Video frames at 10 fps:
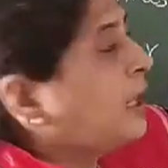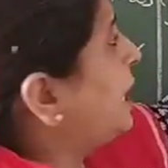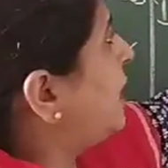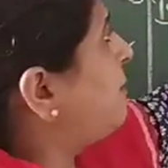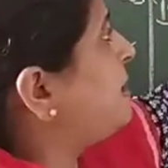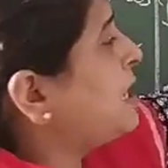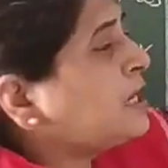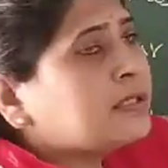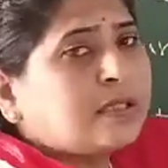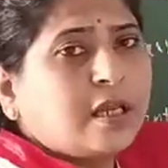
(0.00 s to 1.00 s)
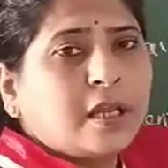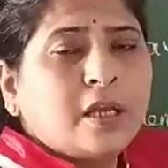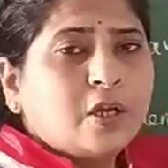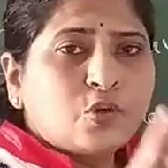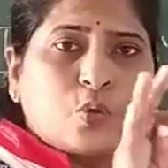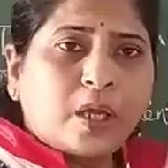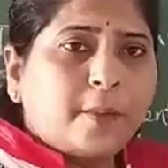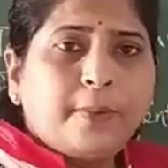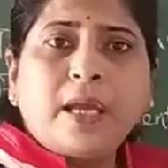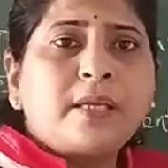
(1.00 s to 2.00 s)
AB and CD. So
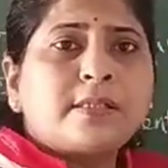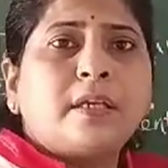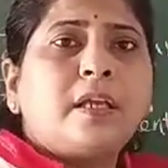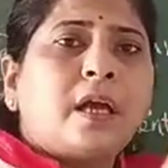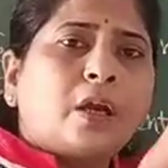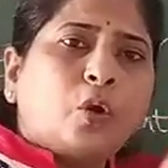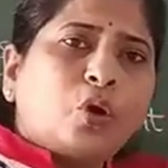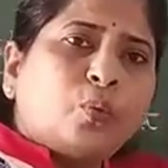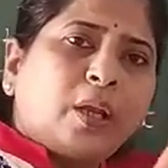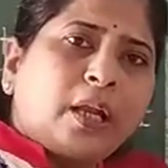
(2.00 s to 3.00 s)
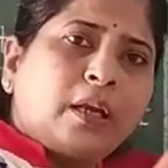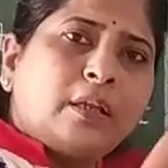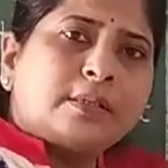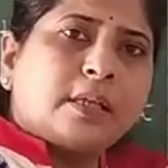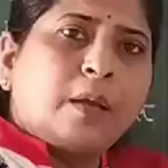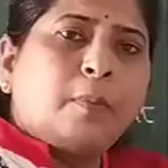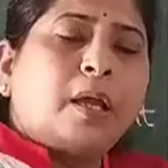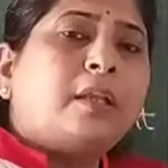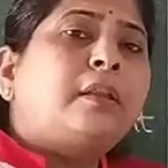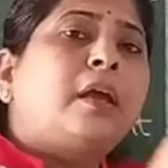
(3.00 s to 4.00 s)
AB and CD are not one and the same
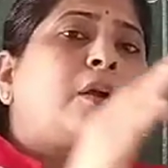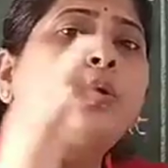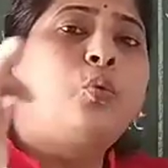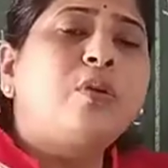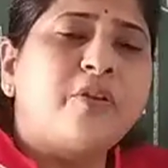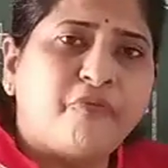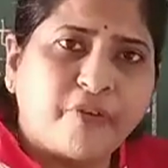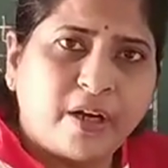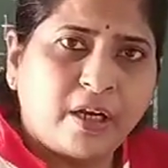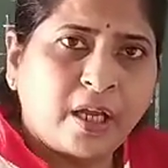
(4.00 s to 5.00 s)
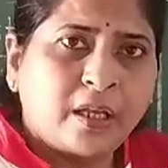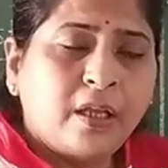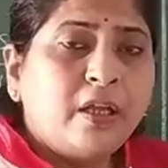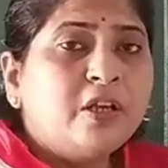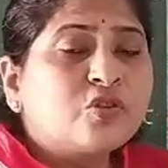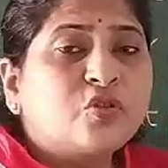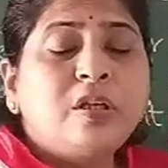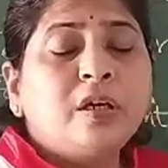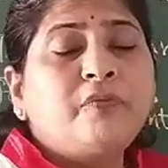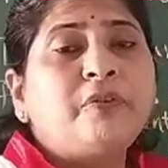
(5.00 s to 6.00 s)
line, they are two different lines. So
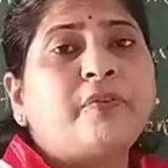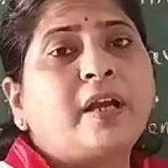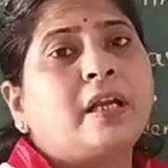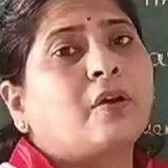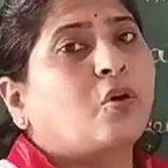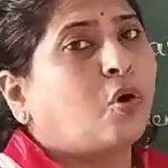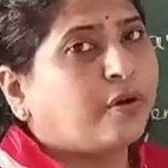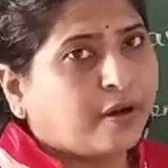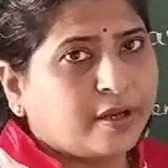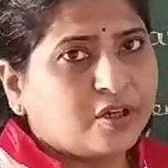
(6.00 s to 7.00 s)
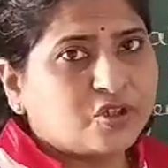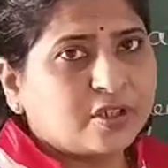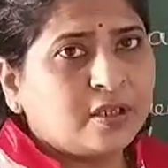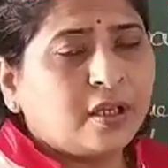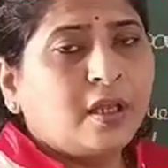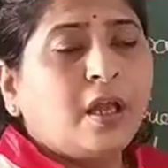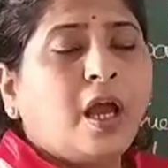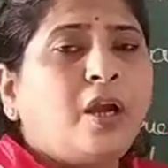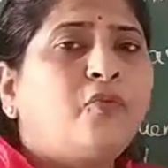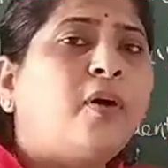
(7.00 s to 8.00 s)
here we find our contradiction.
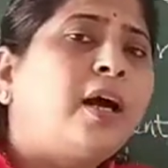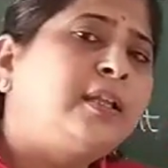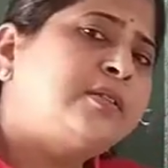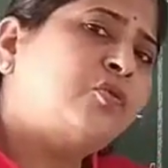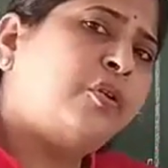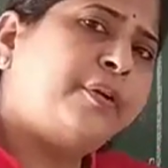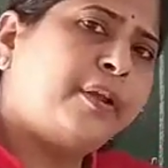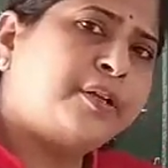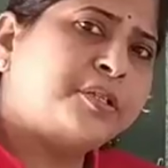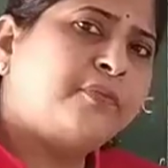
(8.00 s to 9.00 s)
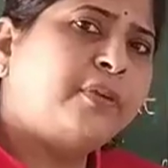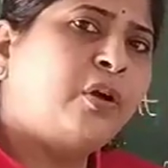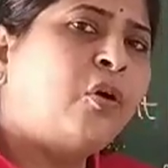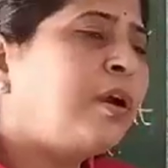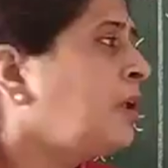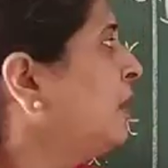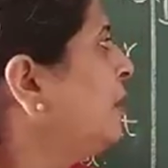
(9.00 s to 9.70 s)
And why this contradiction we got?